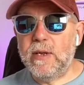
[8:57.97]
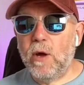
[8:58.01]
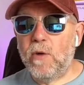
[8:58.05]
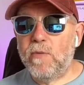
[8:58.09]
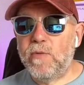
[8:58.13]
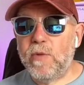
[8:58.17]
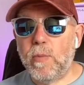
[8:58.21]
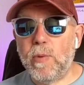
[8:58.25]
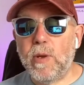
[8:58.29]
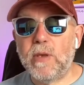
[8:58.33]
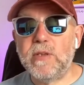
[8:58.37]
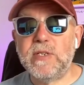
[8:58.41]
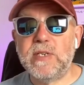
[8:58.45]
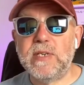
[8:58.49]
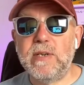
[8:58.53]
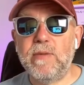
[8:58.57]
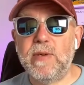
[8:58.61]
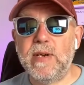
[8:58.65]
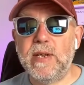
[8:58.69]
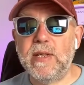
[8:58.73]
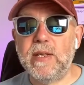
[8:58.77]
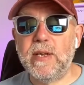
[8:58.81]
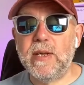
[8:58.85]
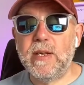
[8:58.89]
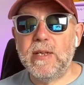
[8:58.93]
of the
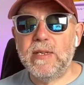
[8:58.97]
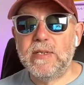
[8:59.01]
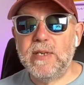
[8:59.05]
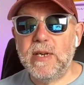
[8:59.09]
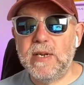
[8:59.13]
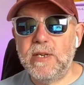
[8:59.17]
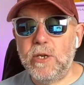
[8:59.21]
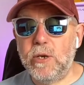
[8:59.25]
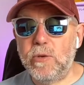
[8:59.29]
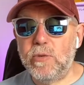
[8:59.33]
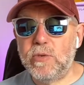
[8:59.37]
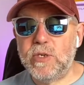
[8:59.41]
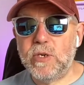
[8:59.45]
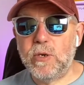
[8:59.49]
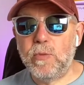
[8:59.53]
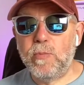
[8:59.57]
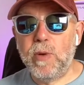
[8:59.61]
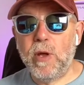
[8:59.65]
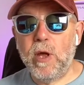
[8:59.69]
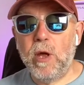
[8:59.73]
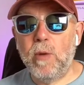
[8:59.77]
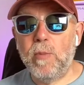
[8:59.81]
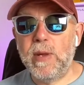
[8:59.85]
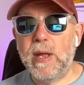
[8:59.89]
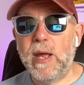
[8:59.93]
positivity that continues to
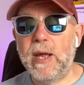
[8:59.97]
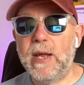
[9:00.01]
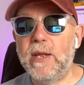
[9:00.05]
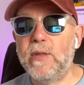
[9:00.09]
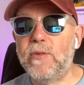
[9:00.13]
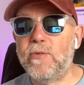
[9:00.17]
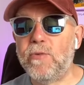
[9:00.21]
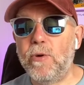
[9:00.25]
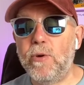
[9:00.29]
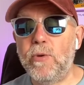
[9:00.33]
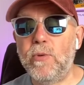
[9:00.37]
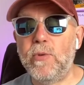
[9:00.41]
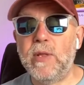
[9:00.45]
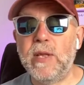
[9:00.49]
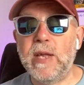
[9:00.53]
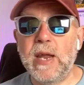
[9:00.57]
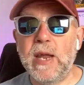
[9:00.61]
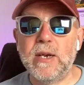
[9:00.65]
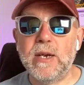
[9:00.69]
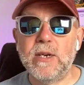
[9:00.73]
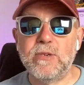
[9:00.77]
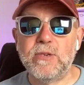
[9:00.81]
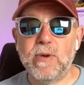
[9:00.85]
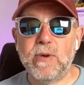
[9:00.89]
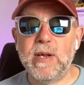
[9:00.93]
permeate through the
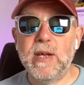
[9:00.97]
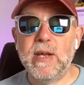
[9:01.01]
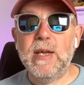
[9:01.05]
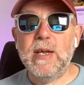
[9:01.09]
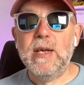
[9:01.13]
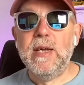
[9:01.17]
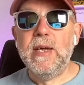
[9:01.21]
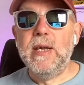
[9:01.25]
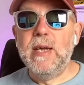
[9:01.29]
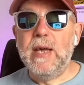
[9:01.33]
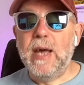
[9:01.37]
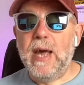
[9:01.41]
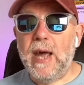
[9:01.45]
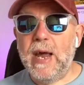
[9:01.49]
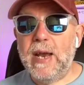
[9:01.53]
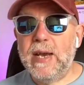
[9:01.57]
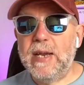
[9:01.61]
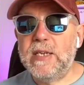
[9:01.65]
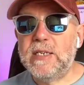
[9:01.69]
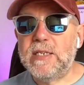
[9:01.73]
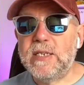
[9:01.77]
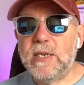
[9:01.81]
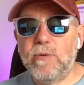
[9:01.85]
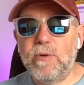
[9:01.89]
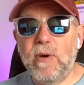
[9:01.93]
industry. And
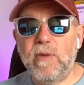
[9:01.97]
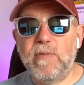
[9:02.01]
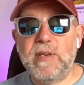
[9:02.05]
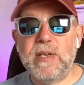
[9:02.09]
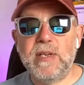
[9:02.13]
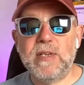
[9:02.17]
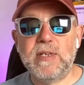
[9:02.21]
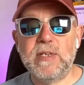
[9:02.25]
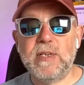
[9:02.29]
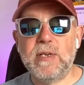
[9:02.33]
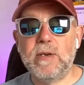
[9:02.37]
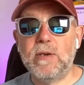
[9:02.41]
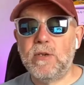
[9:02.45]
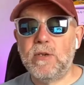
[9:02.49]
it's terrific, it's